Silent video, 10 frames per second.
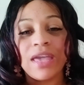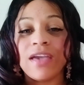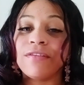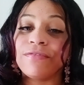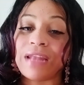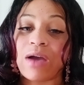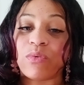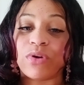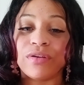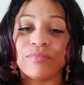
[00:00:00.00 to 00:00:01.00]

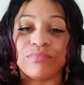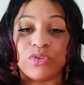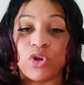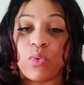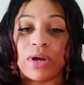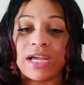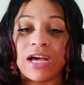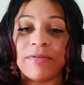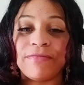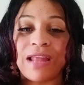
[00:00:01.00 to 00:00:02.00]
flour, your one
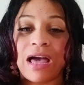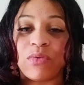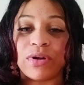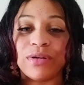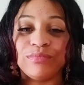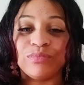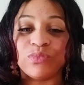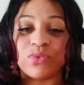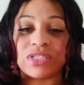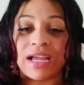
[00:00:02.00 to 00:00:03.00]
cup of flour,
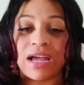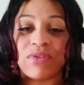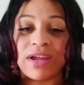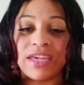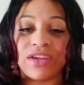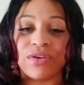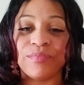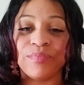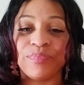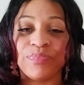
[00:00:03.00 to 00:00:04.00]
which I got right here.
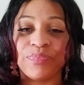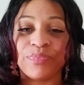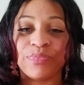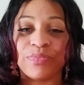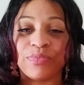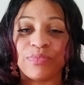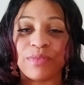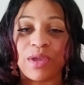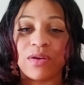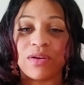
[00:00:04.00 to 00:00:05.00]

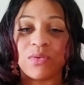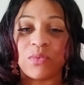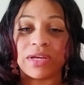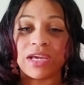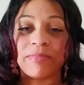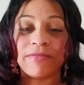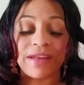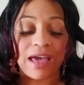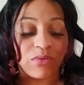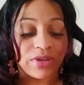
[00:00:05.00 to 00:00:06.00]
One cup of
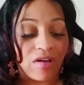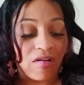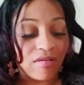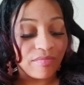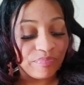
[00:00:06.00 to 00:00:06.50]
flour, y'all.